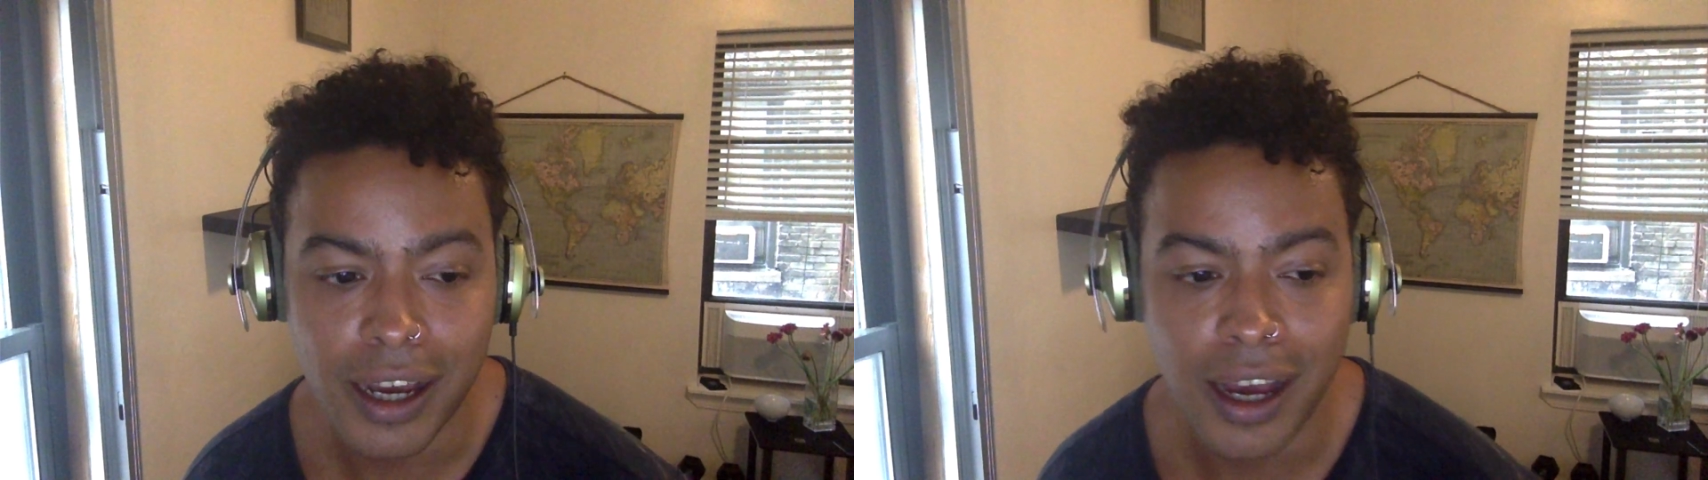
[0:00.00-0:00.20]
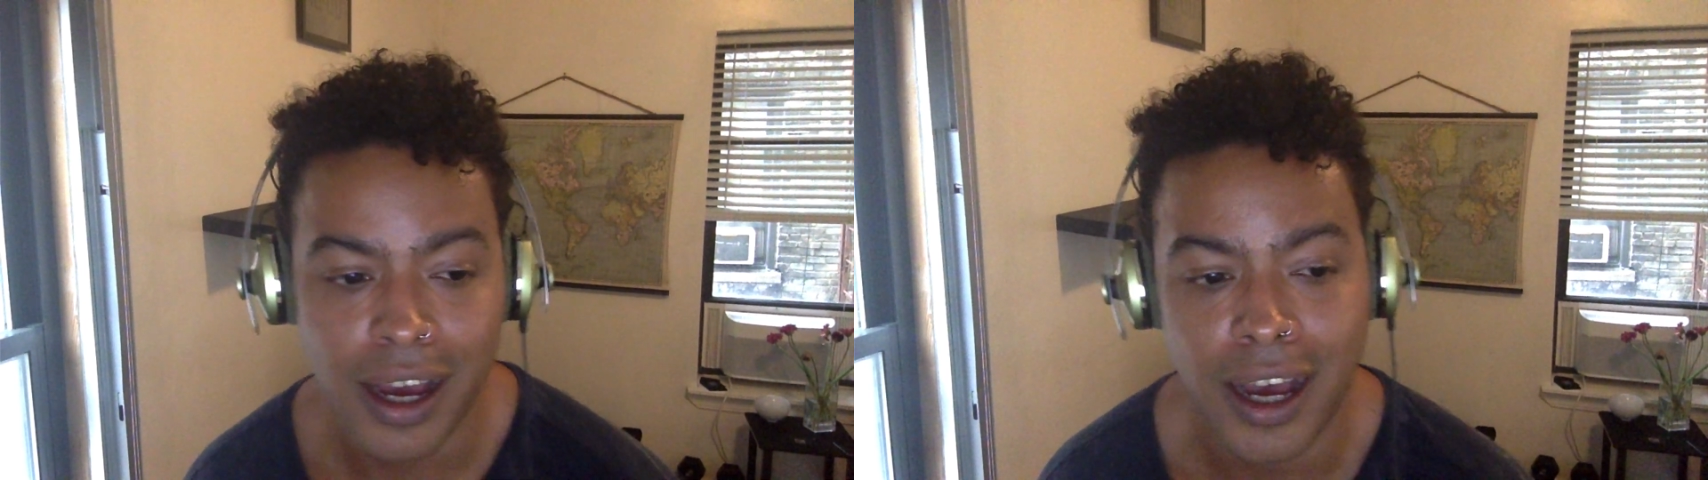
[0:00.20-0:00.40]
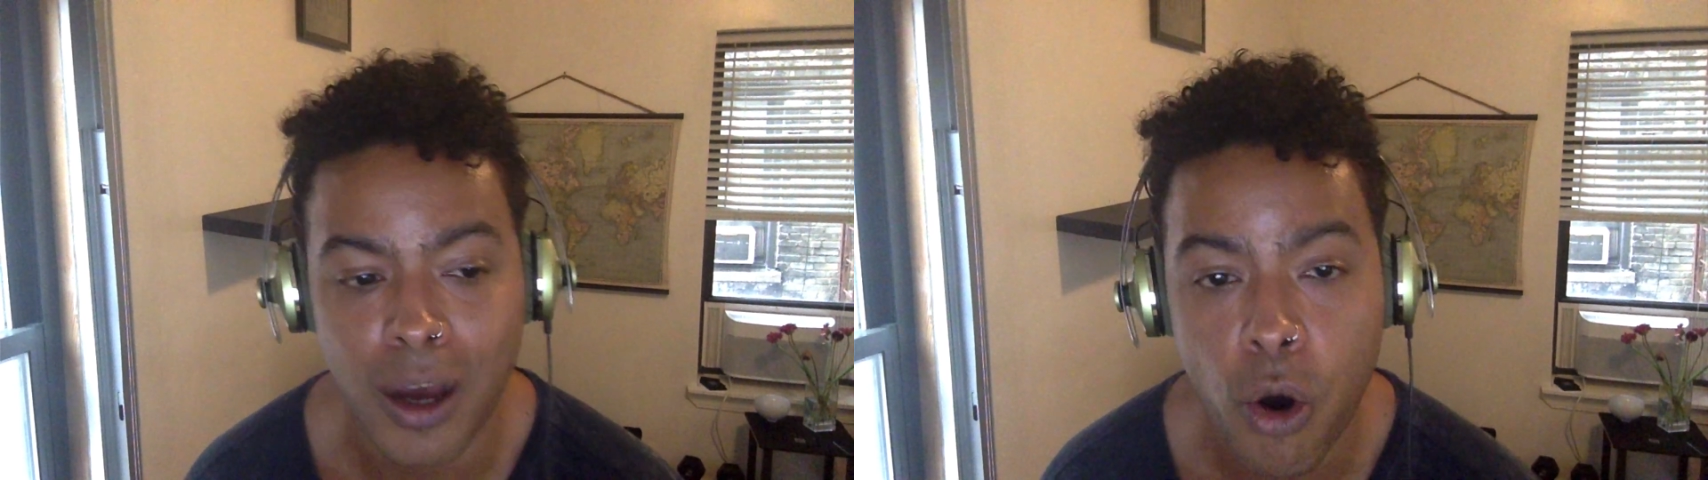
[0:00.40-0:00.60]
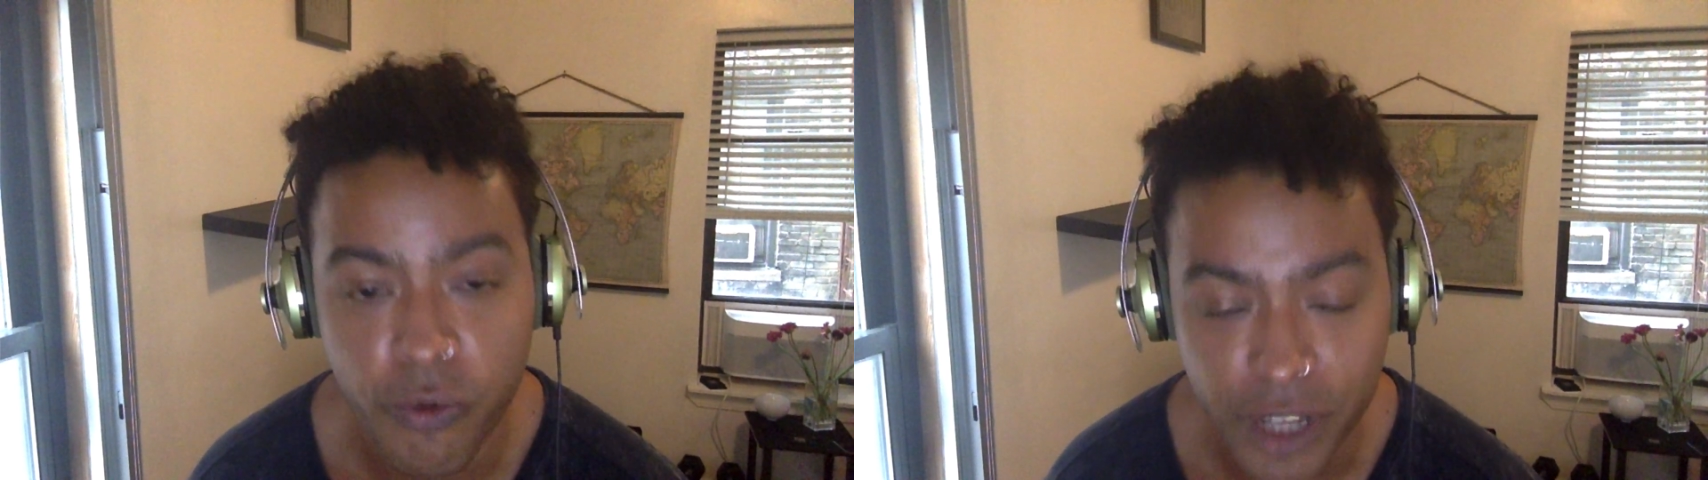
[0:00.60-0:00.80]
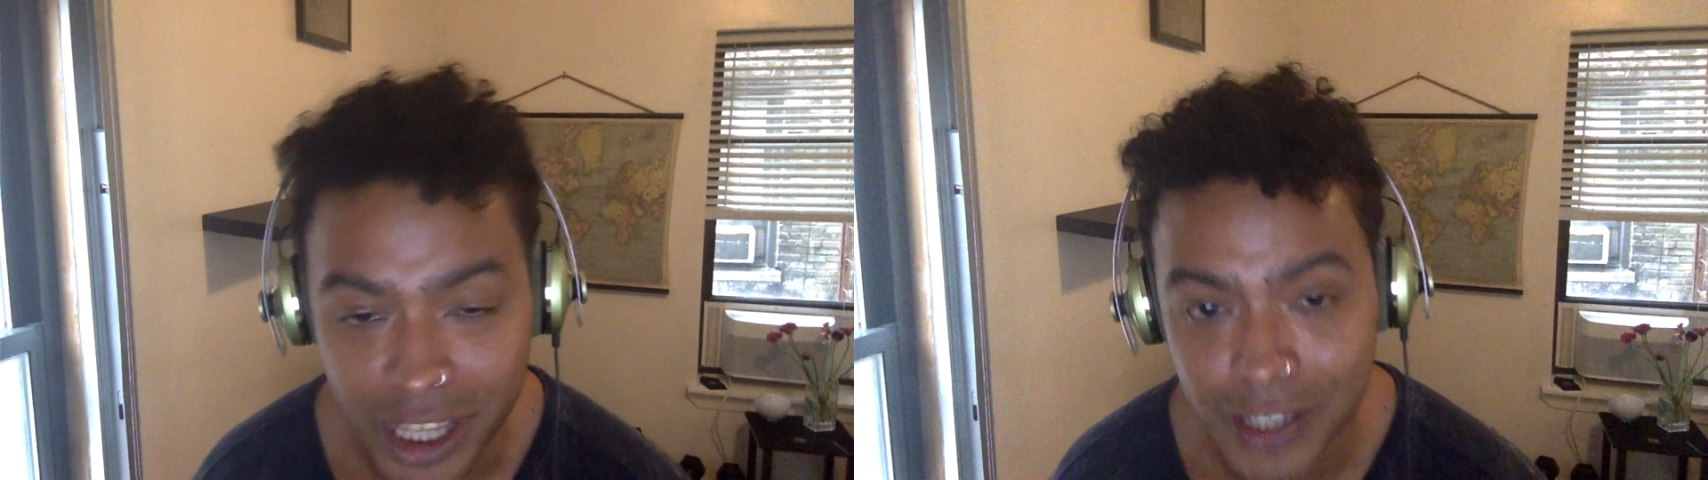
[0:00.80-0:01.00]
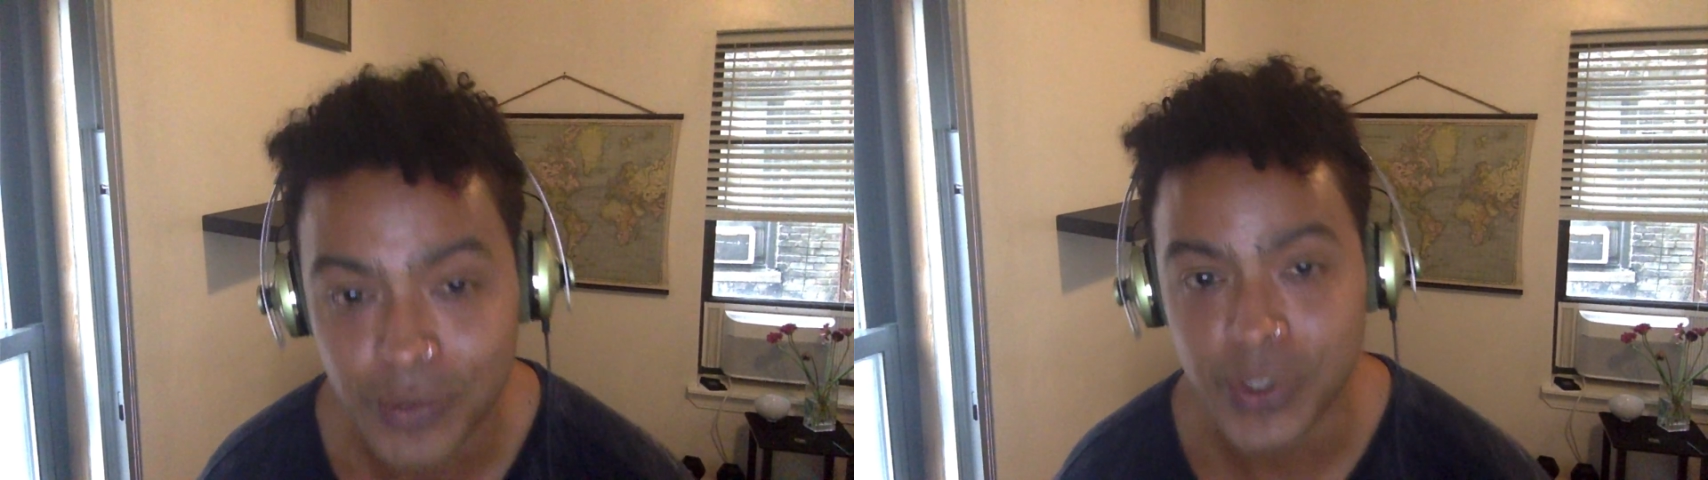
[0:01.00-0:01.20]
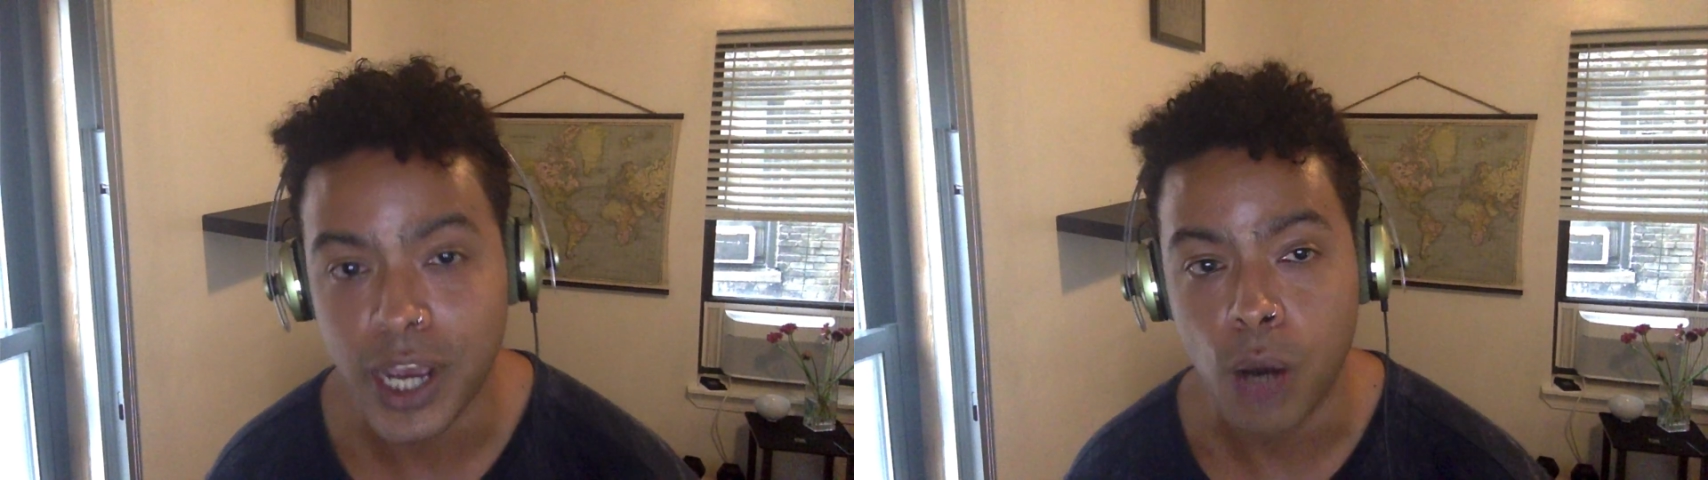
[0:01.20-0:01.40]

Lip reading: Hopefully this was